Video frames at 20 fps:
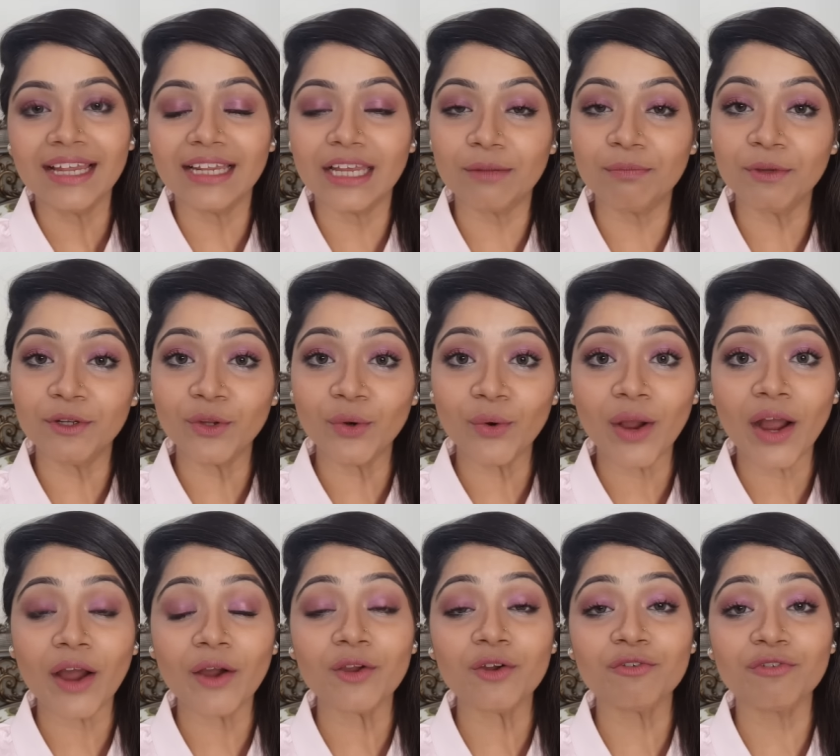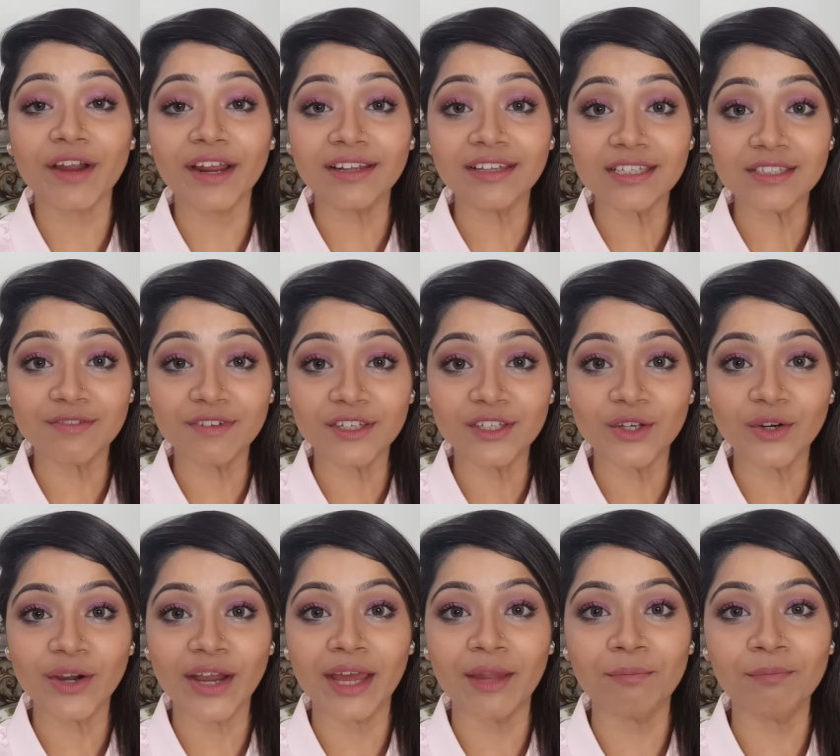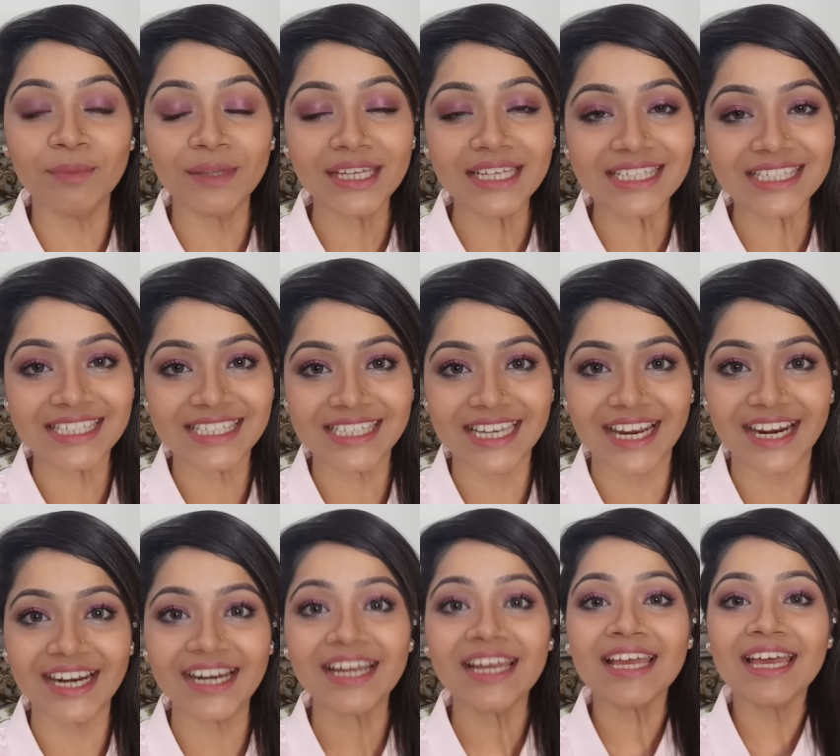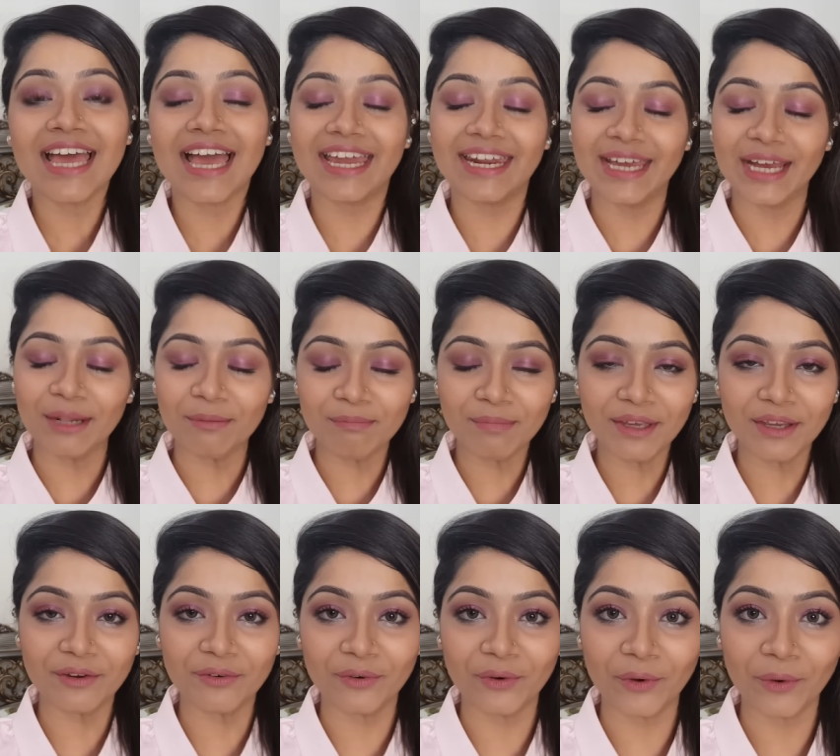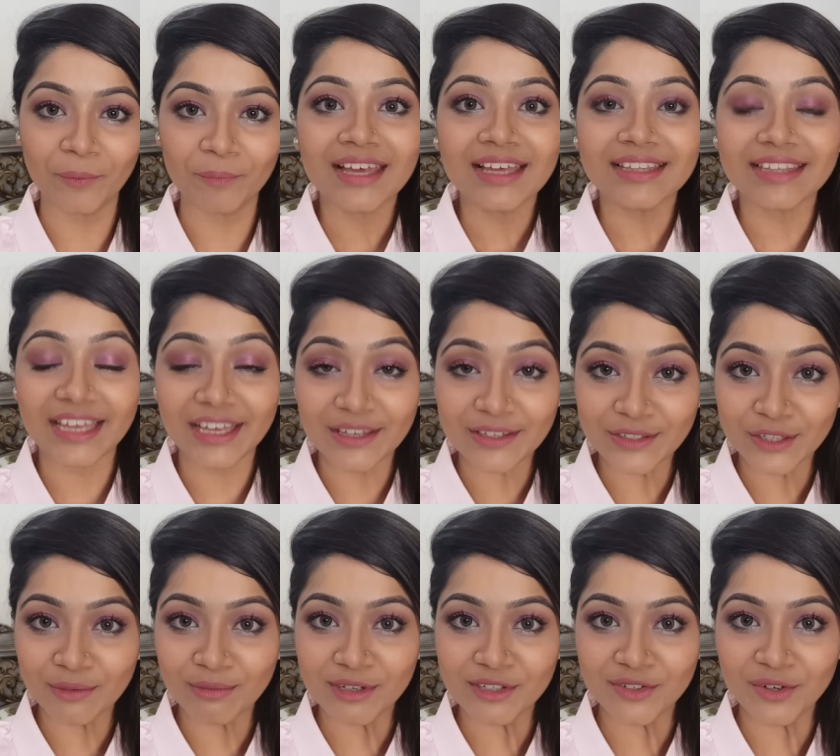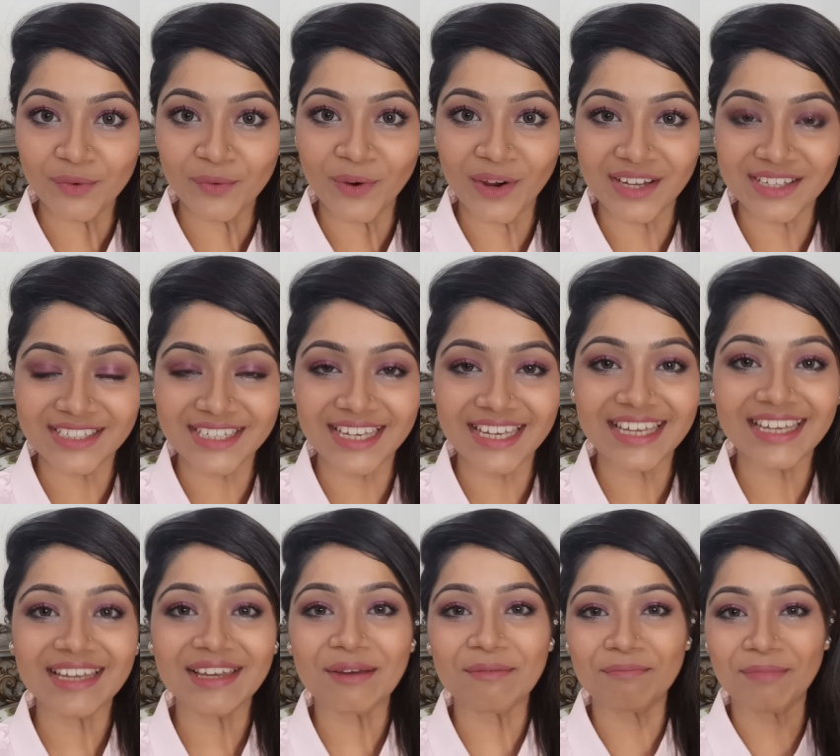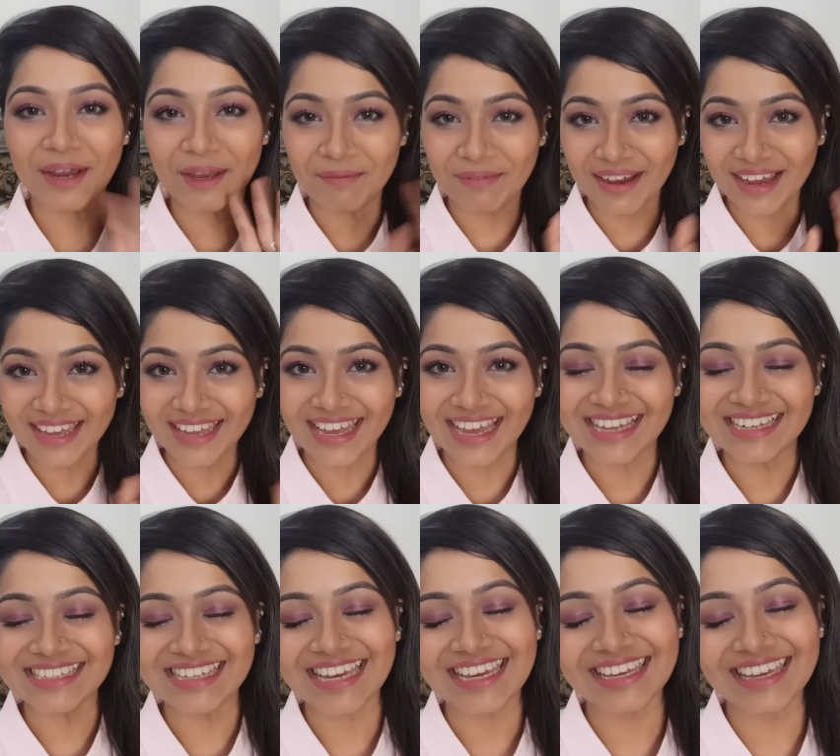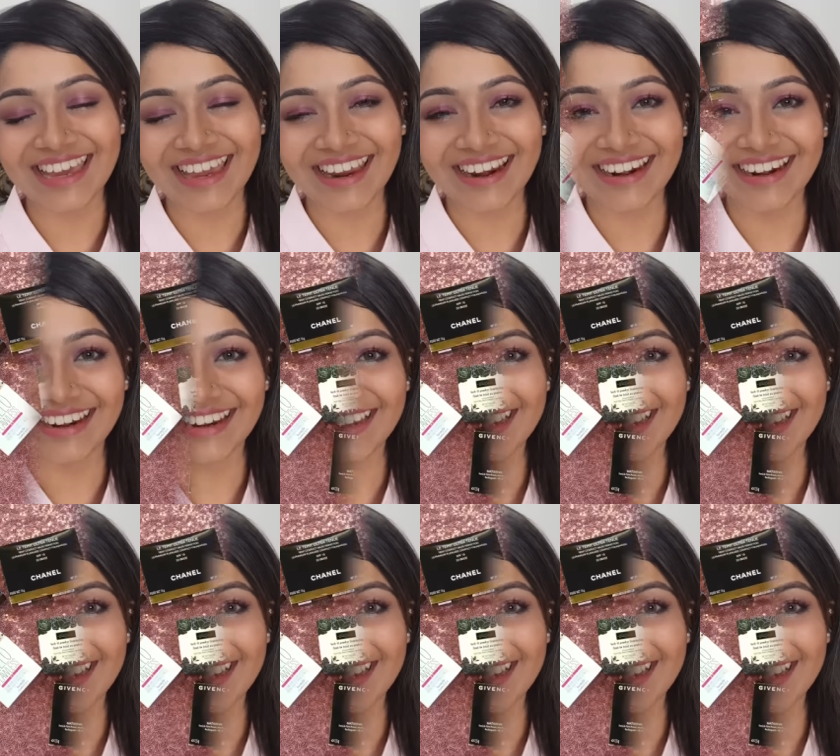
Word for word: Let me know how you find this video and please share and help me grow. Thank you so much for watching. Bye bye and take care.